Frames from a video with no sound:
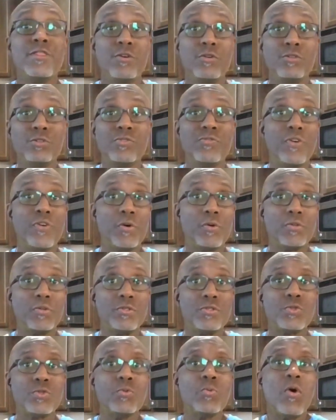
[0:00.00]
those
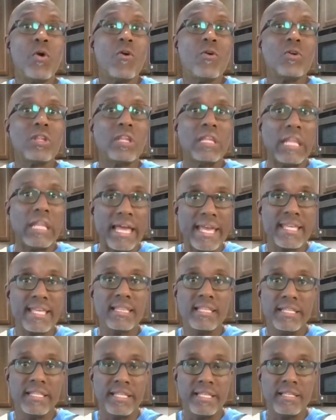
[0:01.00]
voters who are
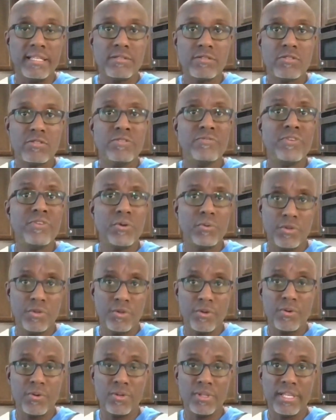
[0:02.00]
likely to vote
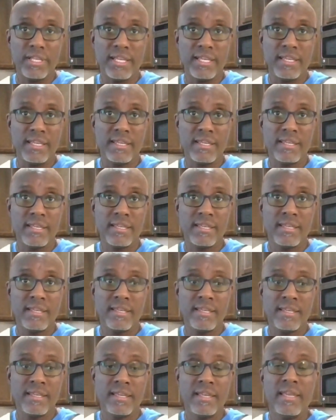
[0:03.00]
early.
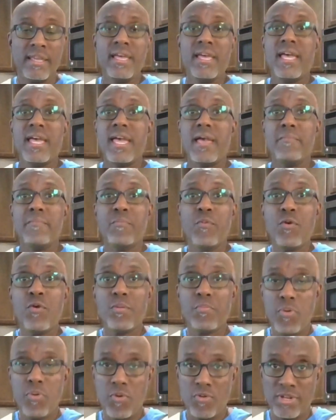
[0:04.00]
And more
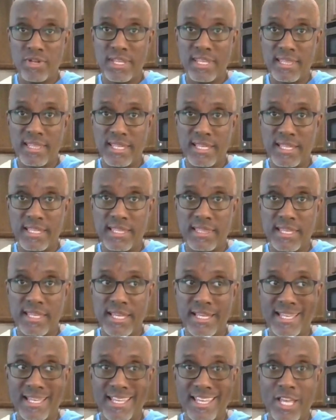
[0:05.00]
important than
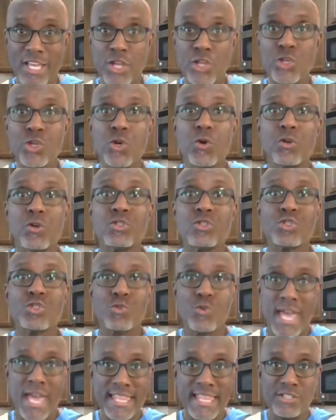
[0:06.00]
anything, your
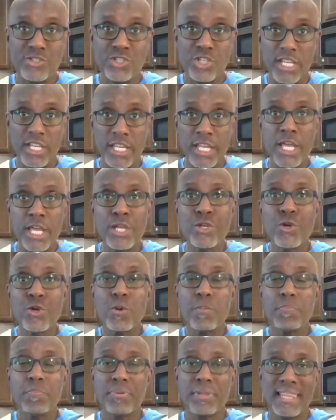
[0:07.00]
strategy,
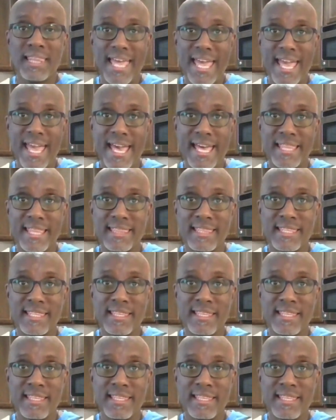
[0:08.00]
your plan,